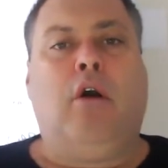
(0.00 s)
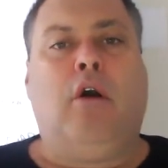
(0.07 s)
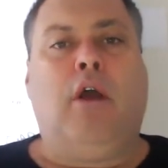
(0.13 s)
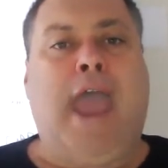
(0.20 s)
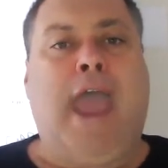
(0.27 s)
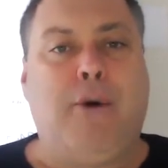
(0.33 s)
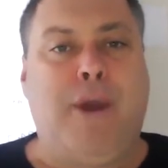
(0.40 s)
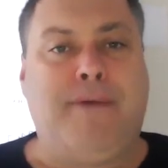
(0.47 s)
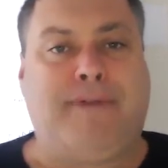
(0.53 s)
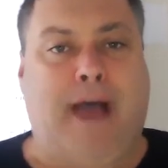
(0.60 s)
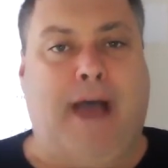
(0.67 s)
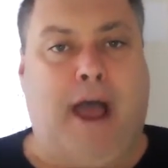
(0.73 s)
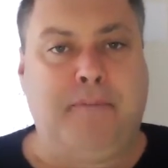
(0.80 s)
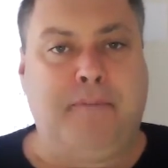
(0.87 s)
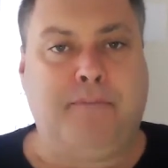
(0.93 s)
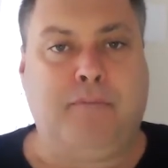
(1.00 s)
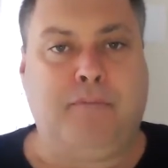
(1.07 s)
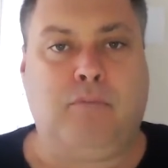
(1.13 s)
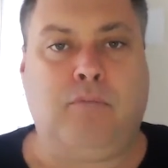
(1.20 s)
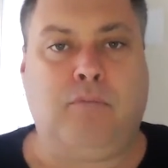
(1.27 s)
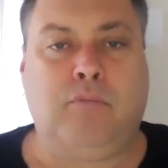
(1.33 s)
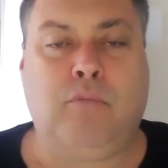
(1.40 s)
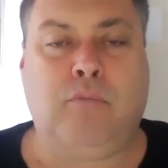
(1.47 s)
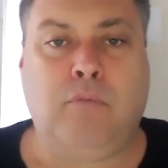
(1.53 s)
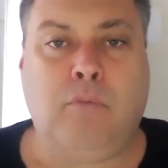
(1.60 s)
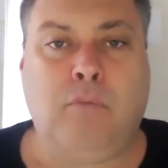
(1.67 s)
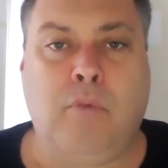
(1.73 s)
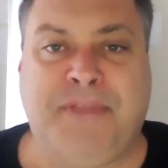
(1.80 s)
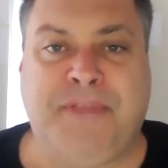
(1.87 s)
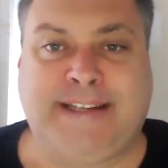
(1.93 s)
However,
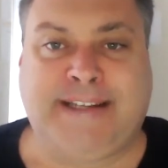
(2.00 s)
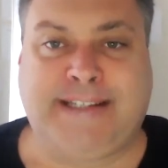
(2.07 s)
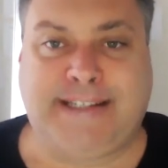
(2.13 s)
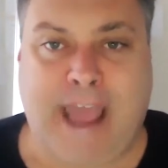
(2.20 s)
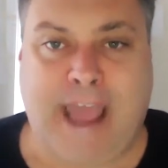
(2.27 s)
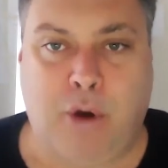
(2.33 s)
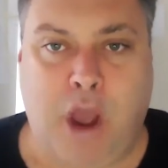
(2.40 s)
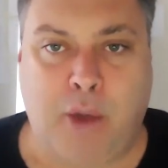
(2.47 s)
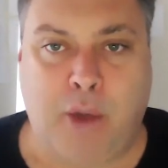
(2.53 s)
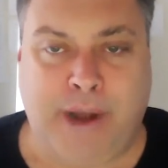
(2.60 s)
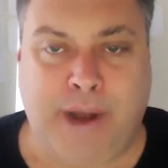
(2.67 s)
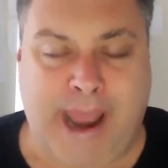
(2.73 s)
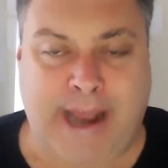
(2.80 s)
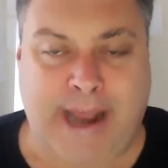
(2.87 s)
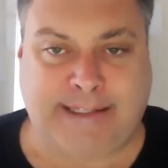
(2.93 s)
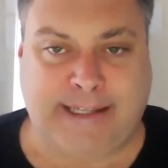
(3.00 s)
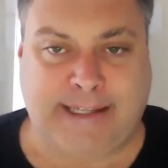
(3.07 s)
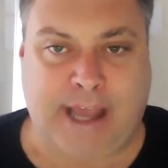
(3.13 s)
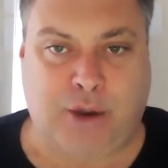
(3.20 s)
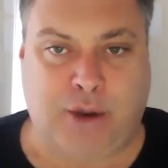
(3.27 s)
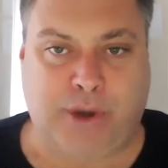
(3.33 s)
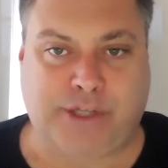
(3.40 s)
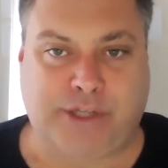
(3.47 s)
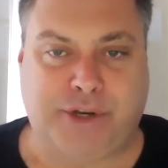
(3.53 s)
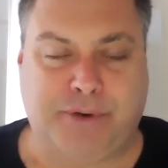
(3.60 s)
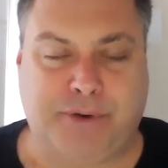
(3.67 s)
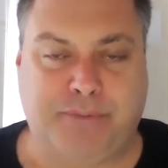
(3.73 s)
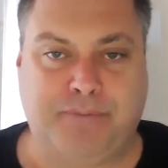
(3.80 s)
this is how I would answer that question.